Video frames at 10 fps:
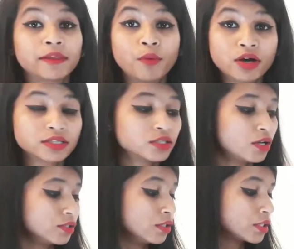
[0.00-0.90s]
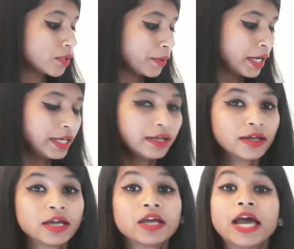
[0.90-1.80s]
the box is on your screen.
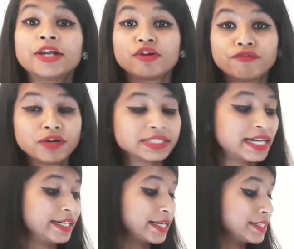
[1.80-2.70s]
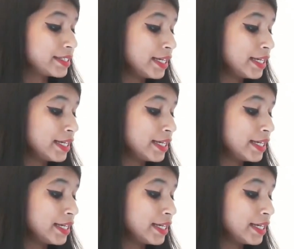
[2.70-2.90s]
And your first sentence